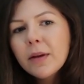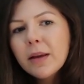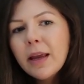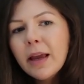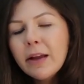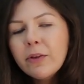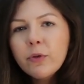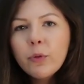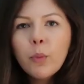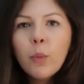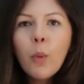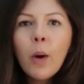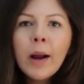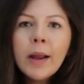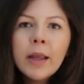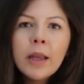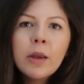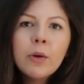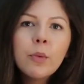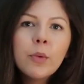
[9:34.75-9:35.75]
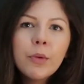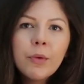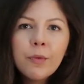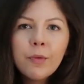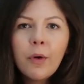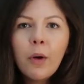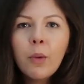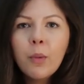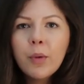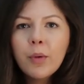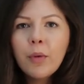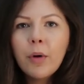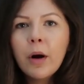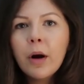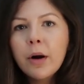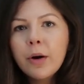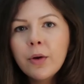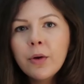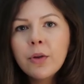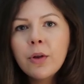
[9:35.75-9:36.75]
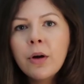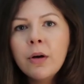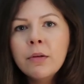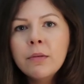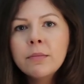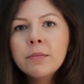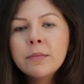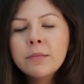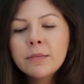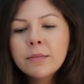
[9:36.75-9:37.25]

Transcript: get why you would fall with her you know